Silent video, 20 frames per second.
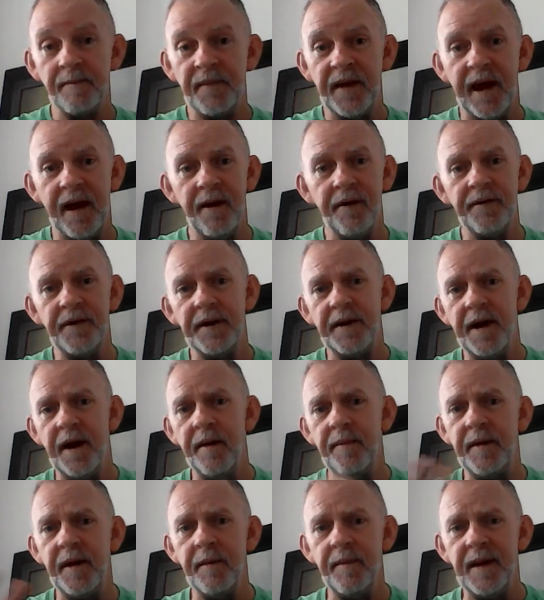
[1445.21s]
held the
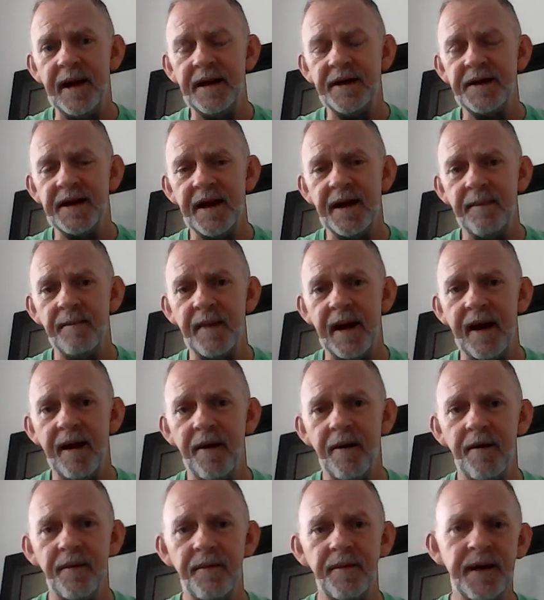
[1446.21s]
WBC
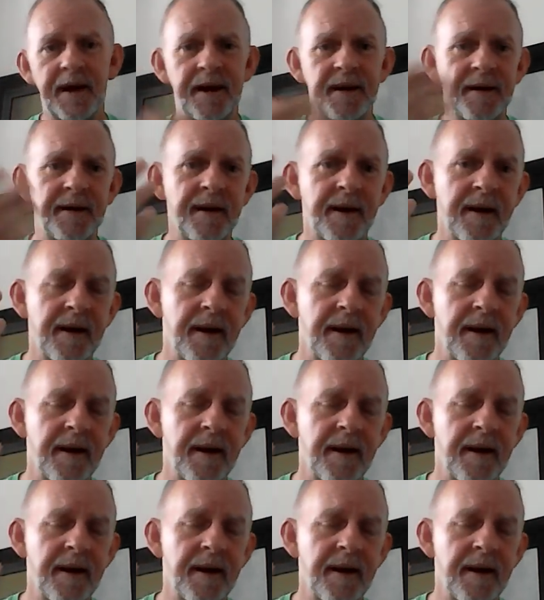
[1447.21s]
belt, then